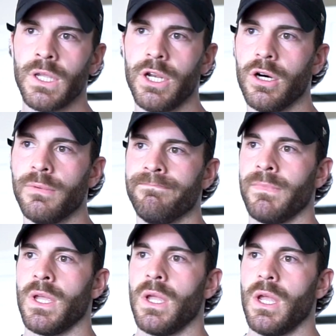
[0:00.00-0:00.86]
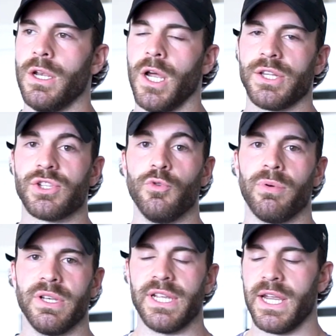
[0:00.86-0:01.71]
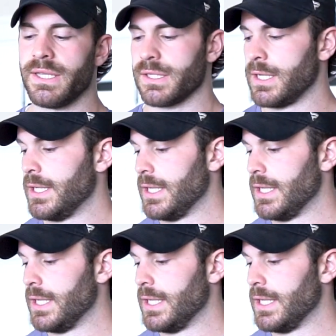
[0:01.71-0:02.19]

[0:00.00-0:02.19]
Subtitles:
you know, not super intense.